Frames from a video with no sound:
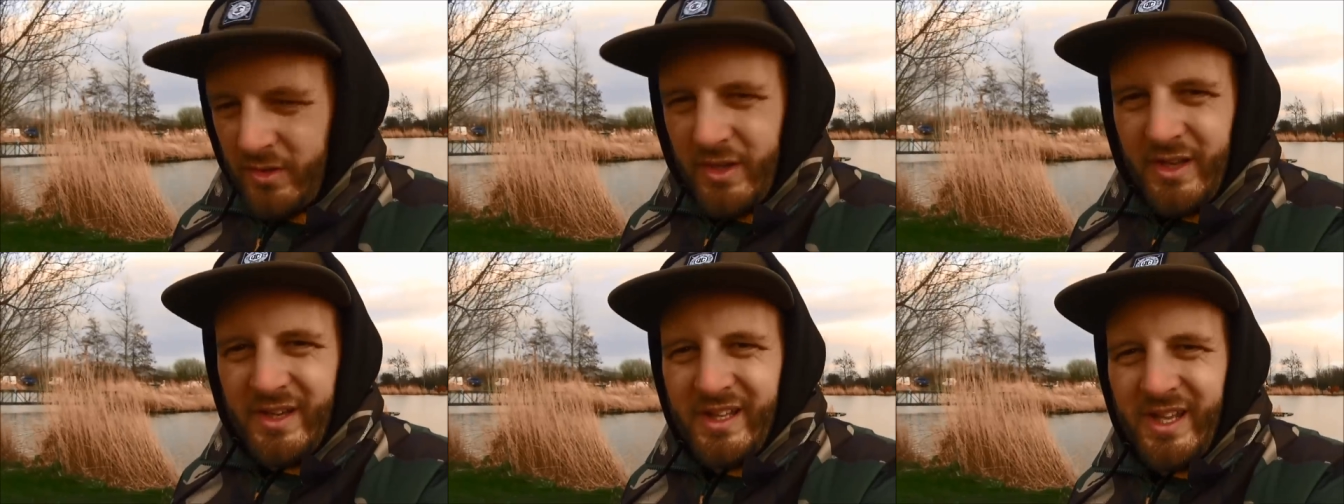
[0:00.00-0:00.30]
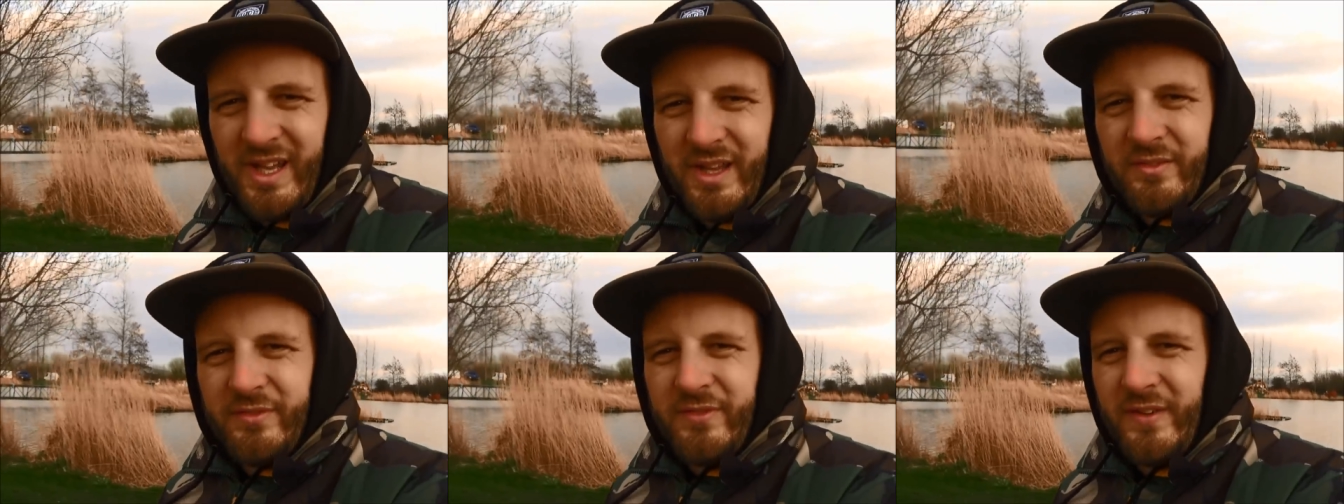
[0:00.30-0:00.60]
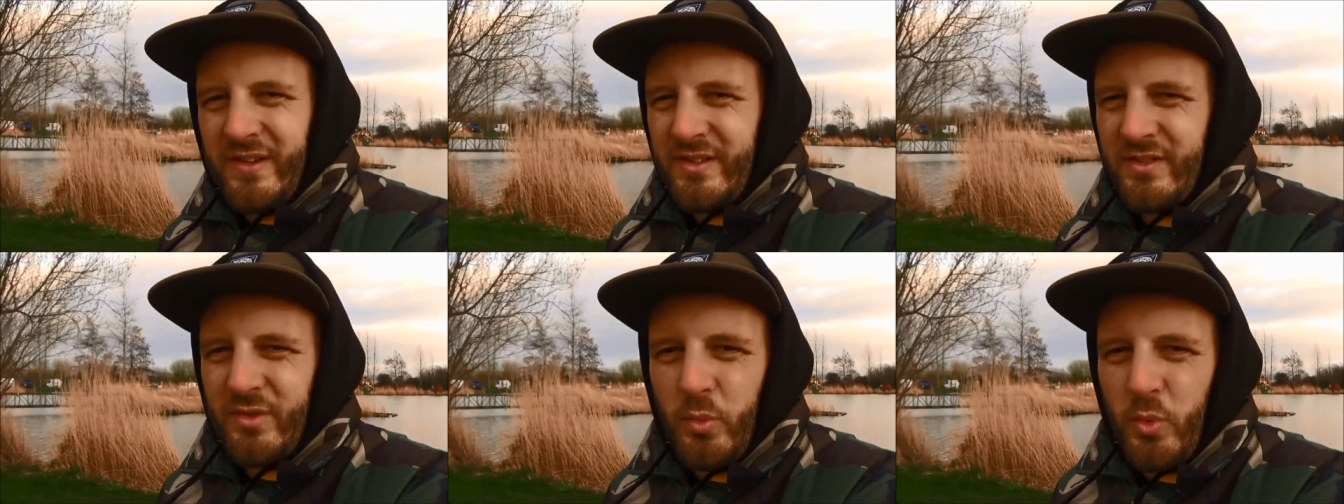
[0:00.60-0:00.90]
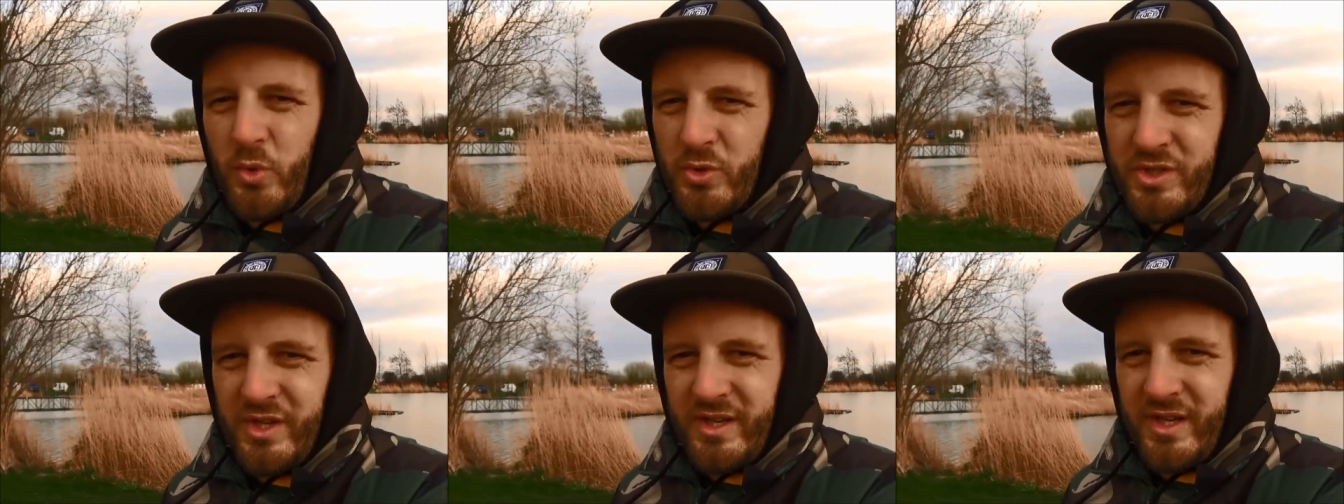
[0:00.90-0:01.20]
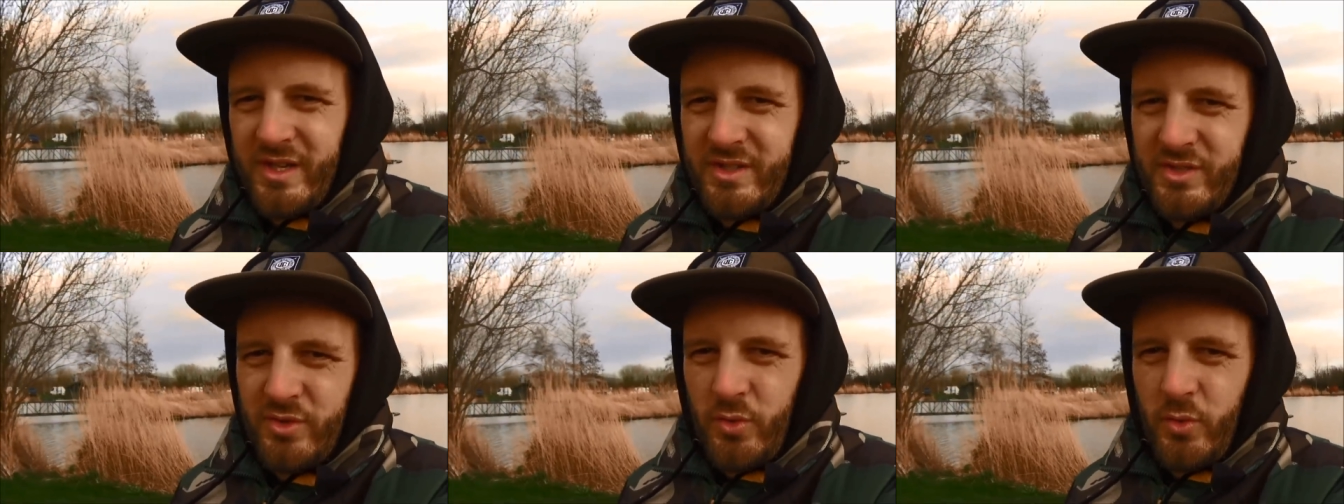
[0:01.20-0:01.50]
And again, thanks for watching
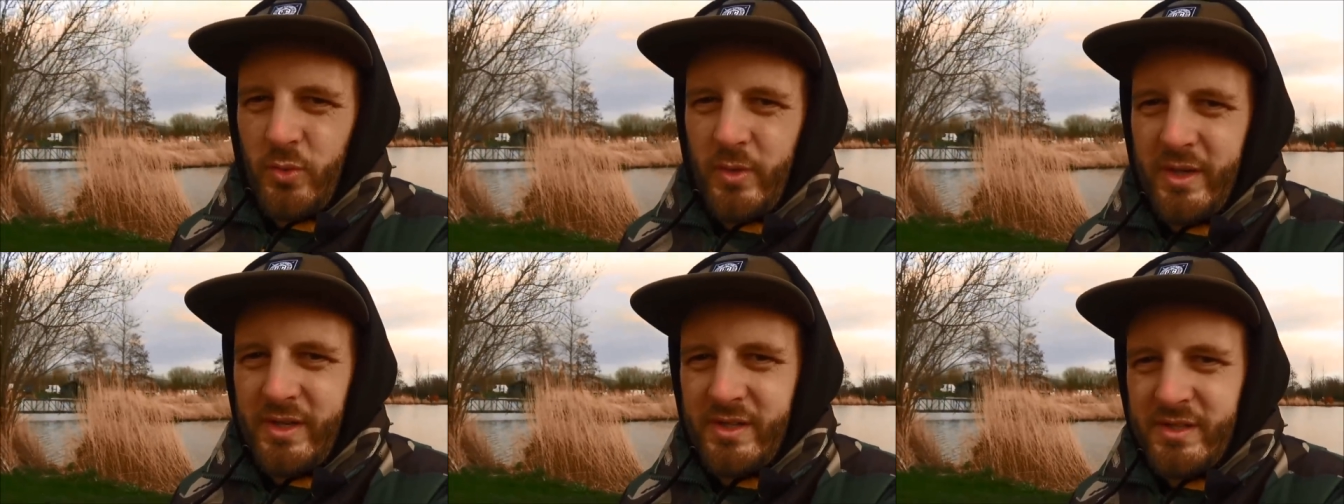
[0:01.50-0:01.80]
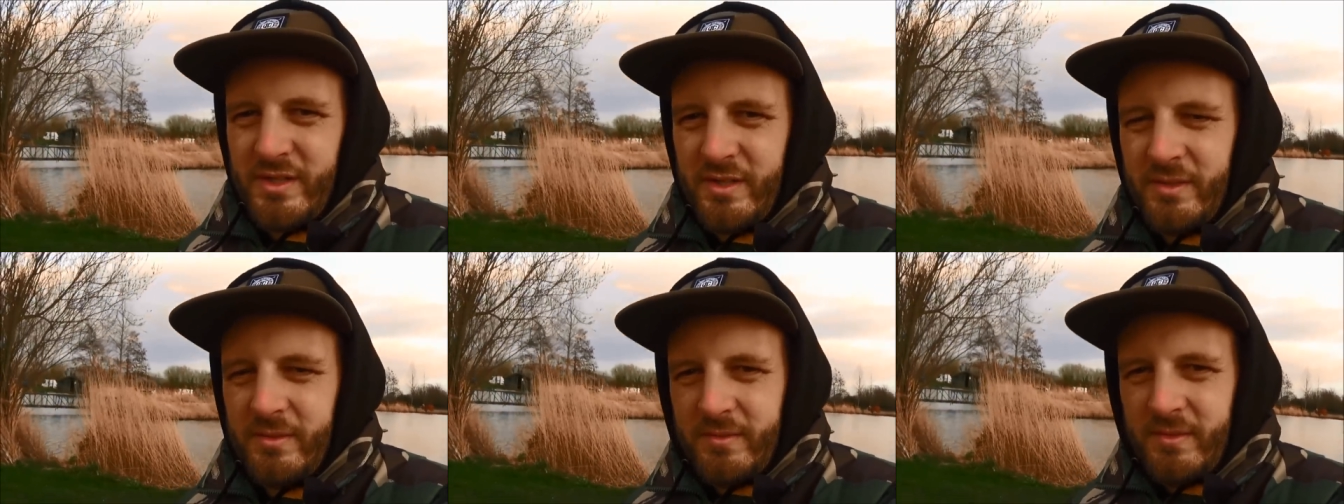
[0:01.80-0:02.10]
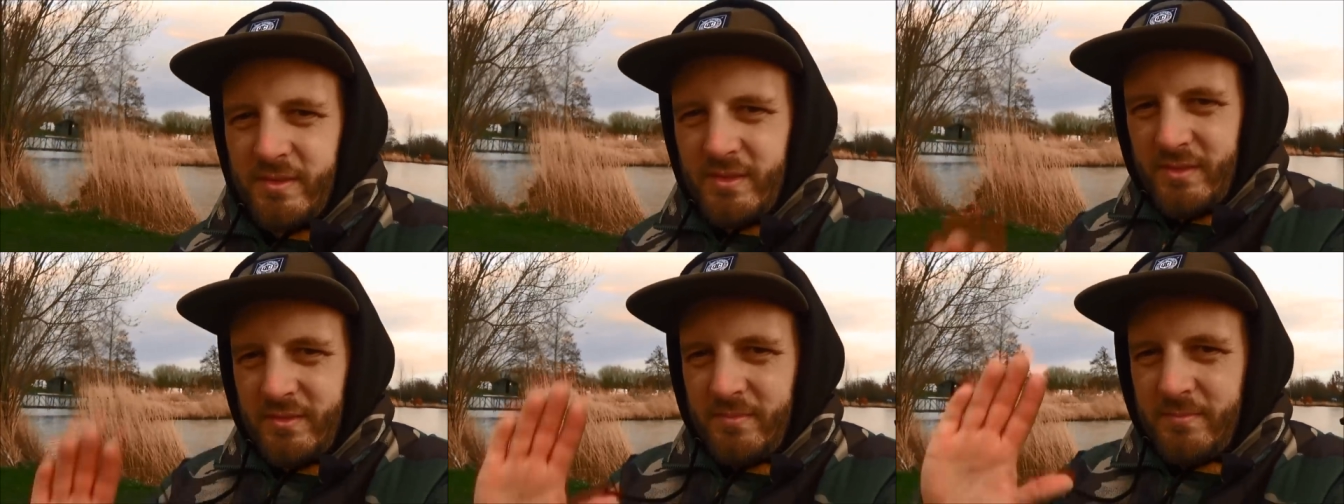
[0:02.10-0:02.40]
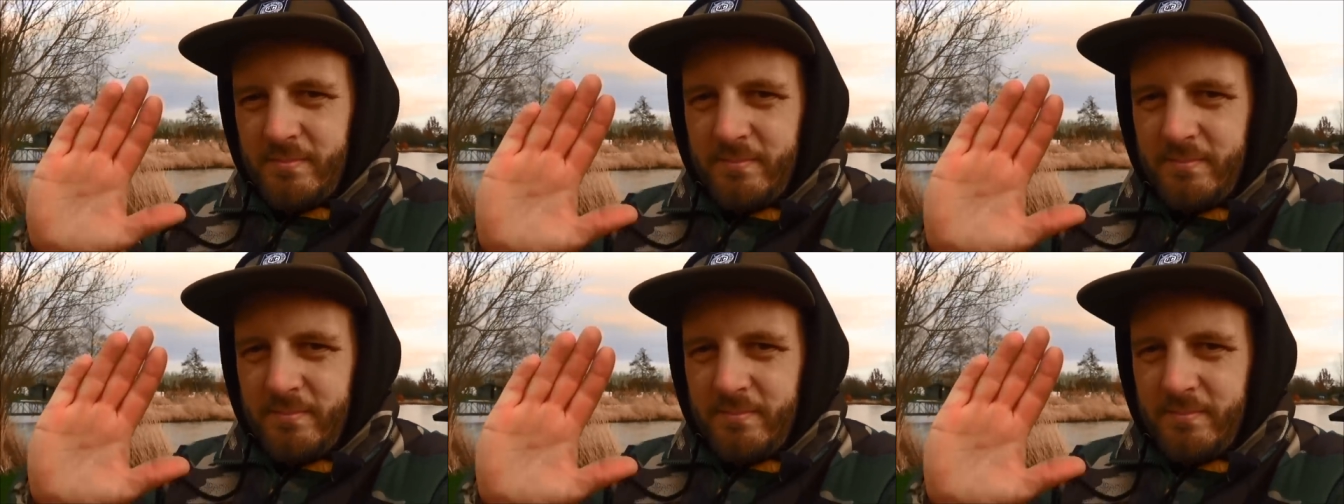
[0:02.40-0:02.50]
as always.